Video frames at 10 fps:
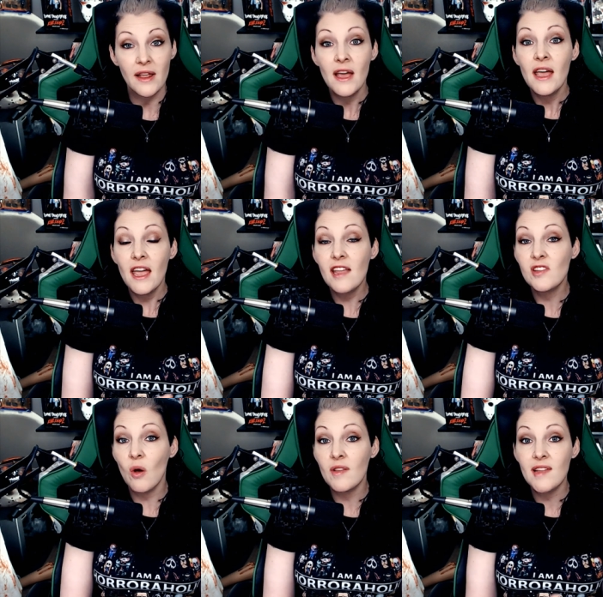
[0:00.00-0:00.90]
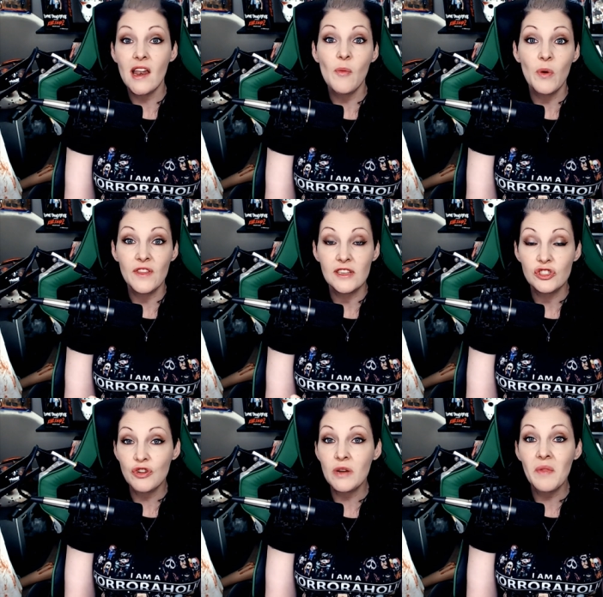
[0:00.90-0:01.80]
It's all set up within
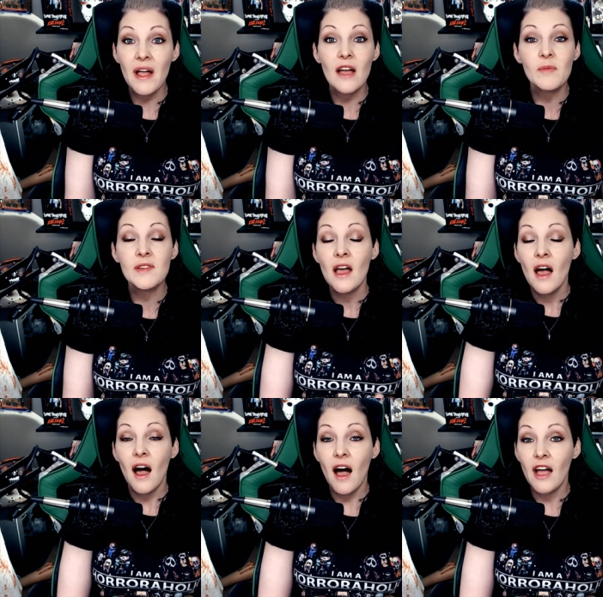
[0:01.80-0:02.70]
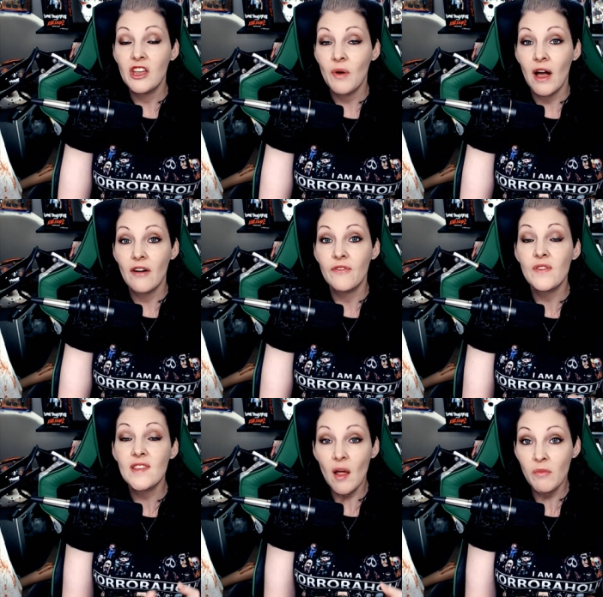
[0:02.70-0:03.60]
Streamlabs. Uh, you have
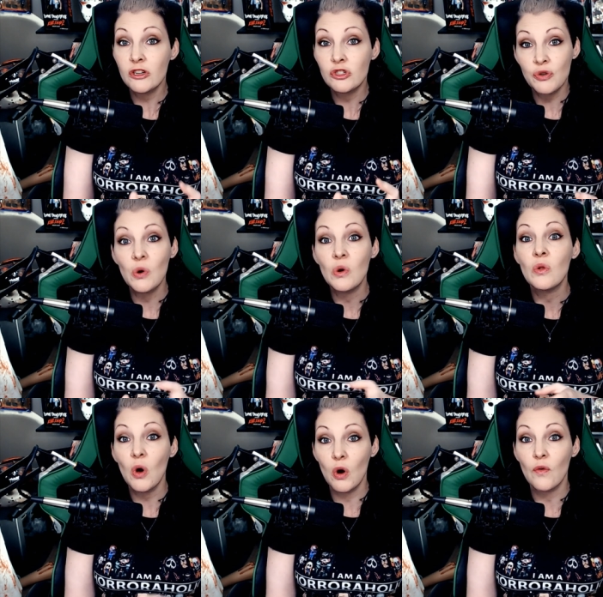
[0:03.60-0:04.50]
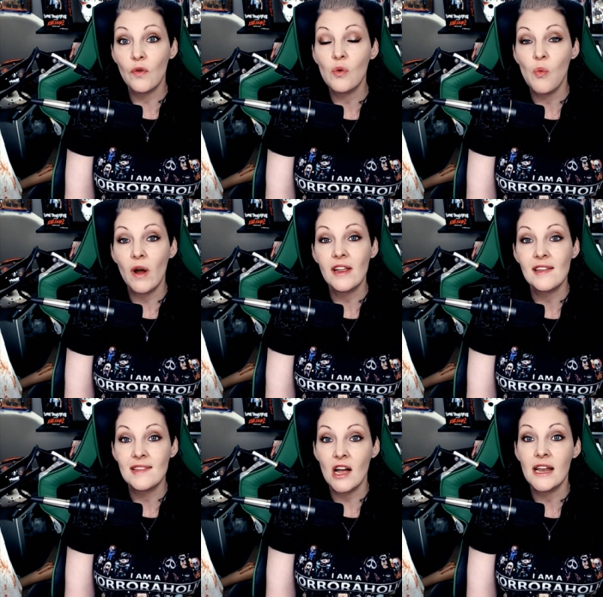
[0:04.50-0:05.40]
some control over what is
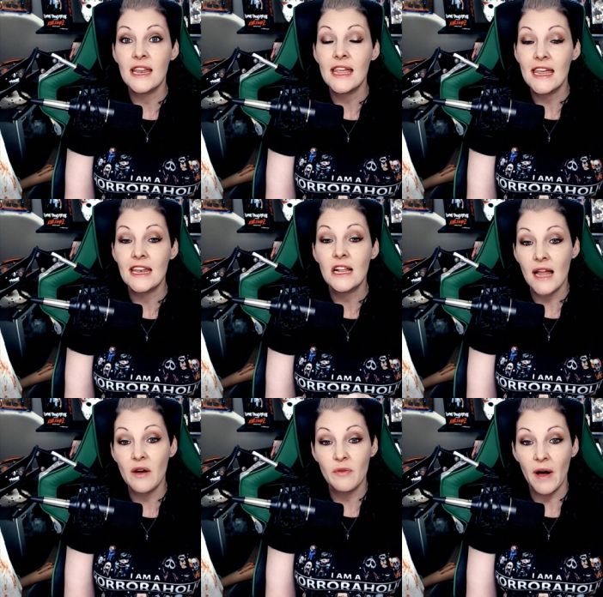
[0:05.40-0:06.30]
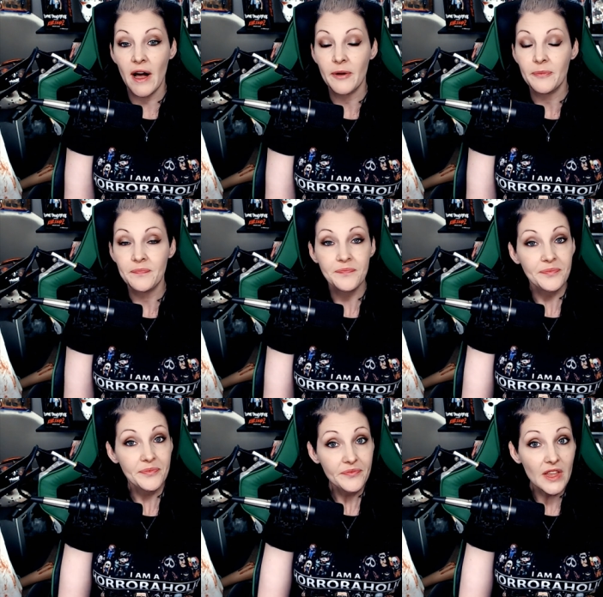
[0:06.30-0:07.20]
done in CloudBot.
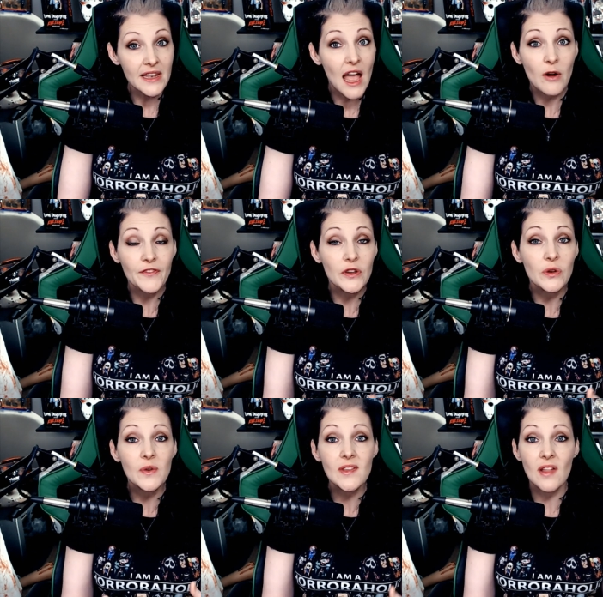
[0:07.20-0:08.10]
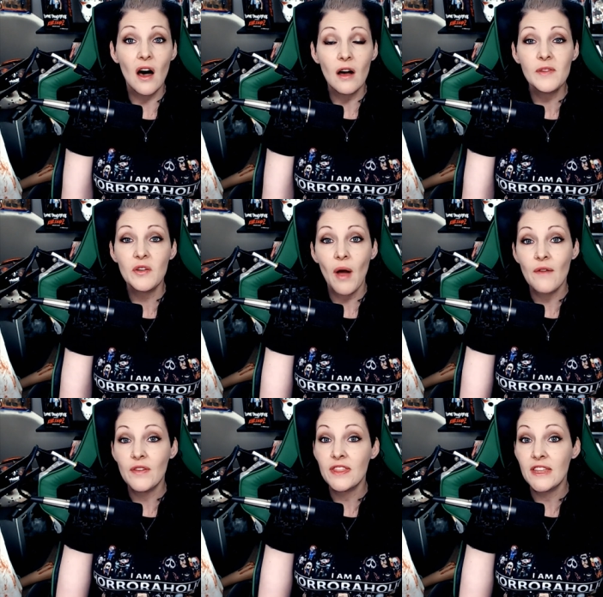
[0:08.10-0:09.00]
Now, if you use Slobs, you have
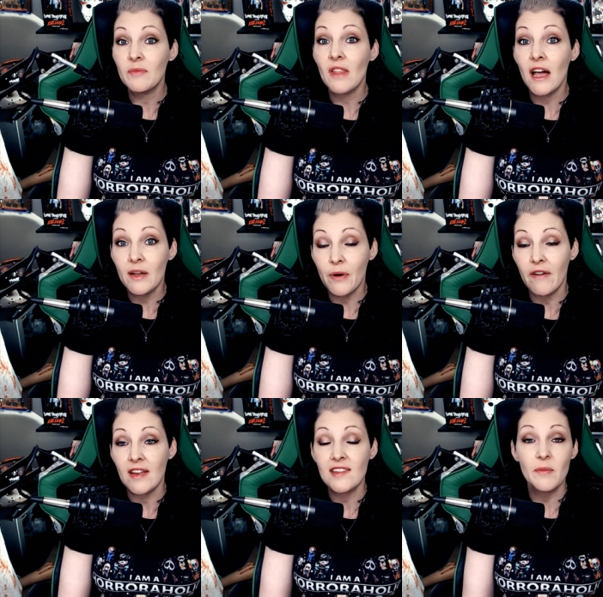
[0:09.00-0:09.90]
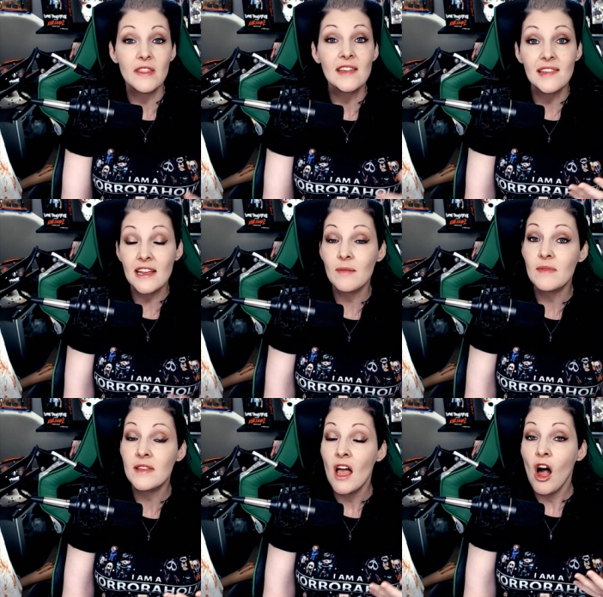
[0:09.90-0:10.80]
a theme library. Some of these themes
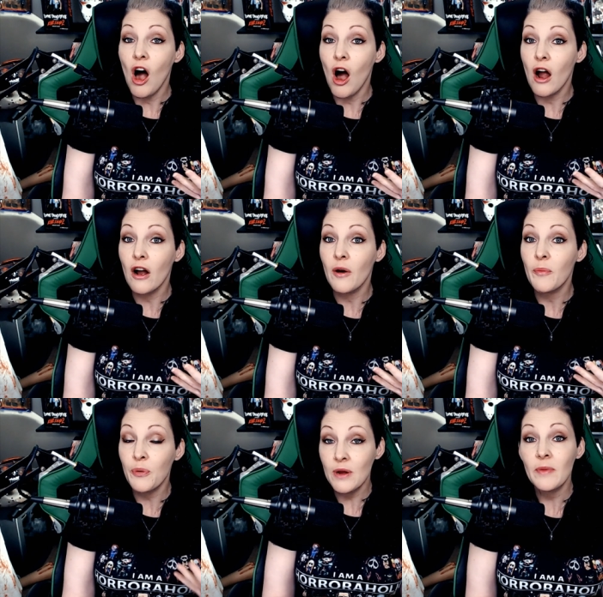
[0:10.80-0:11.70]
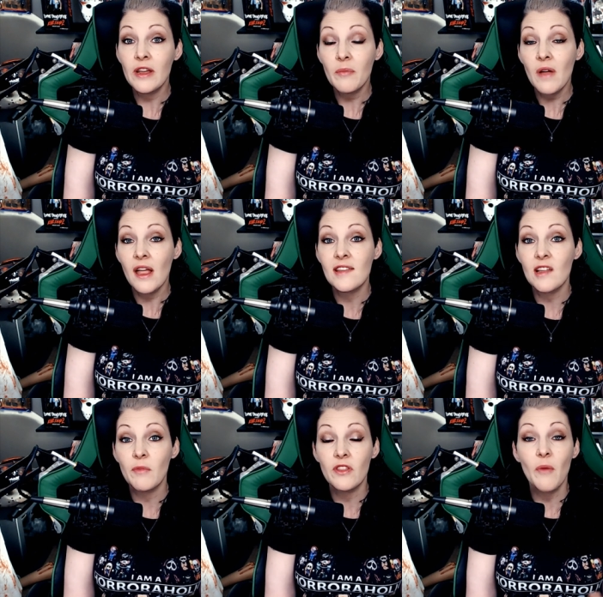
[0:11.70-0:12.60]
are premium and
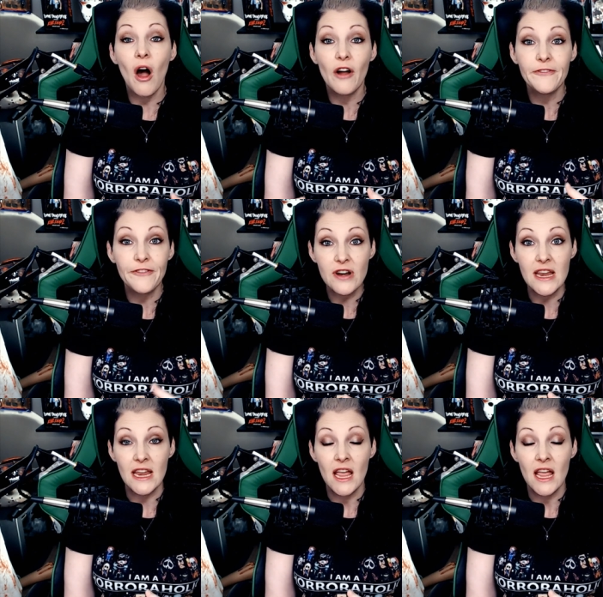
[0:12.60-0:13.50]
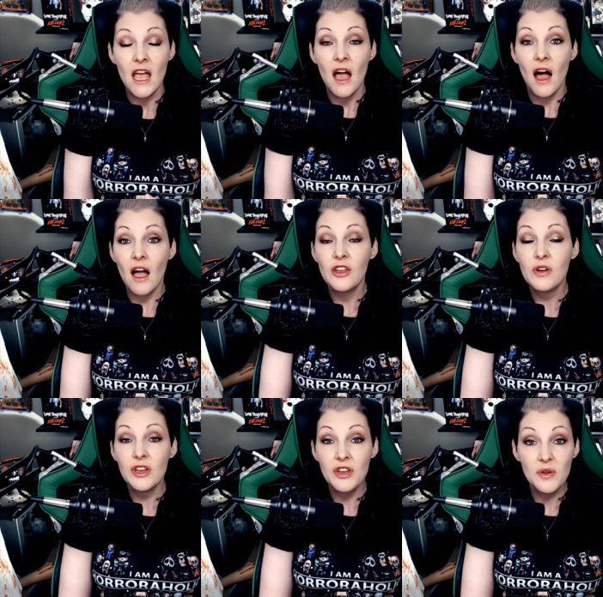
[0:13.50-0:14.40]
some of them are free. Uh, you
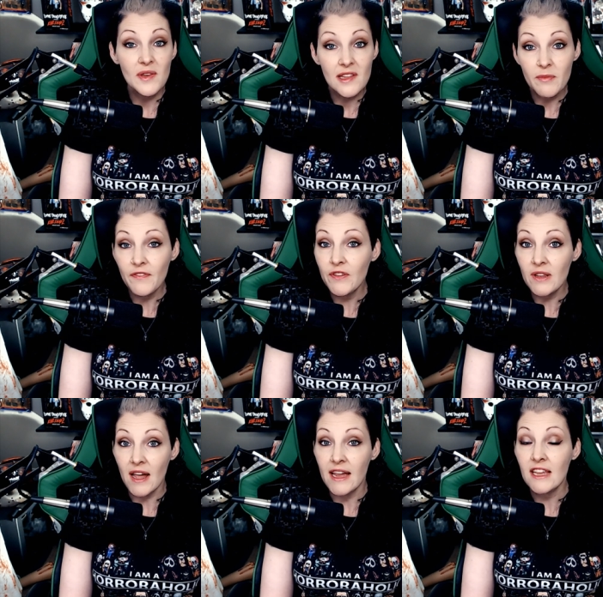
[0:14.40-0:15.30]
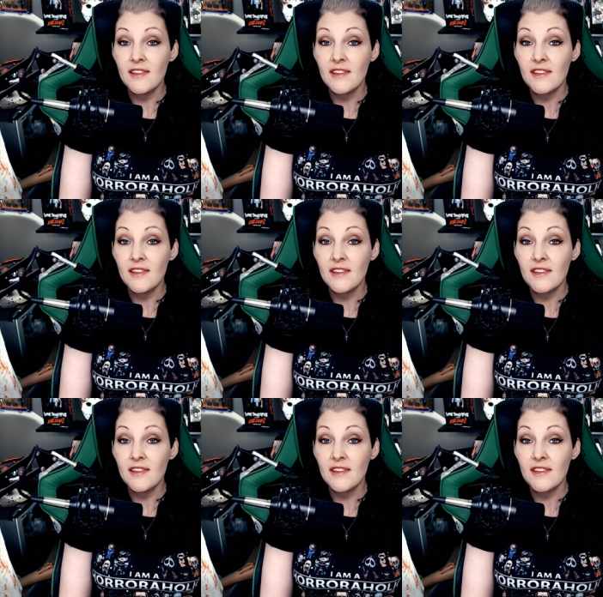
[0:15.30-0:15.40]
can use them if you'd like.